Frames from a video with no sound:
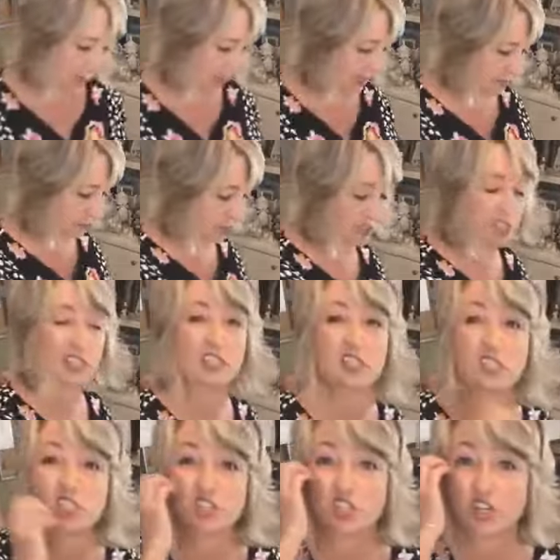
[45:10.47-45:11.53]
chalk paste,
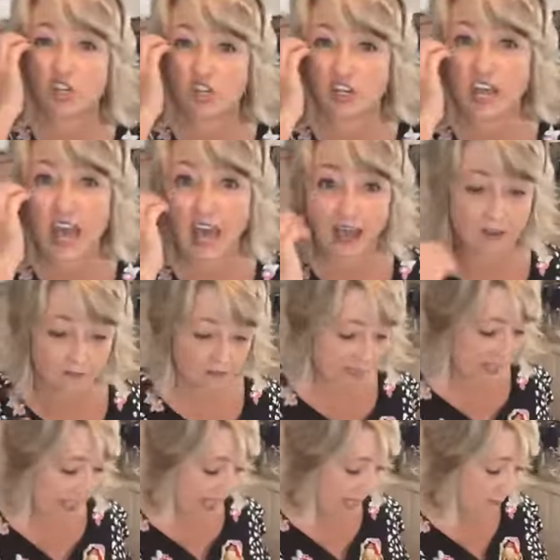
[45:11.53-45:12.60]
which it should
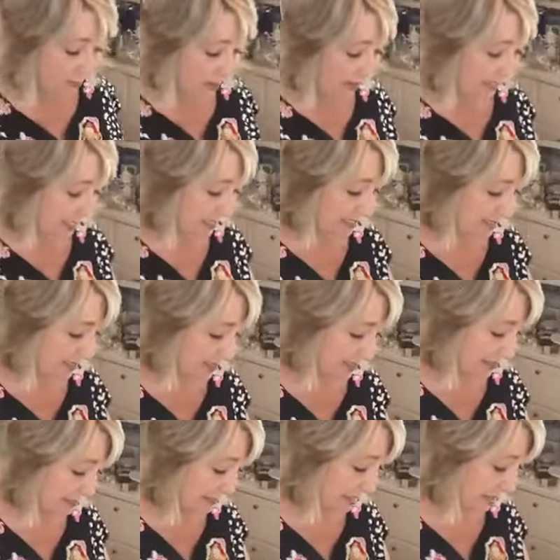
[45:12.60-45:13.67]
have the cap on it.
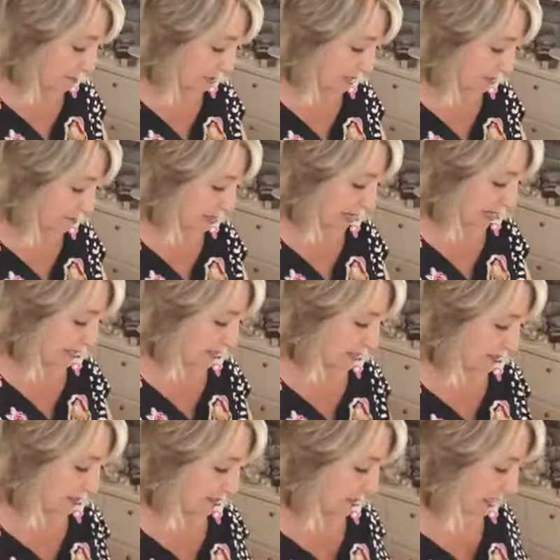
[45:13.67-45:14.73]
I'm being
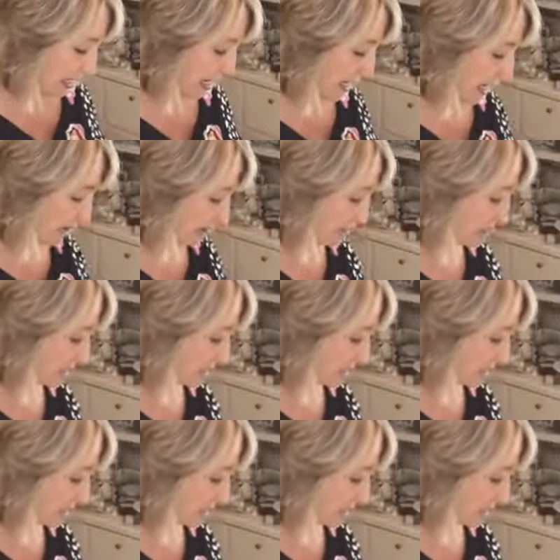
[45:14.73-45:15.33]
bad that I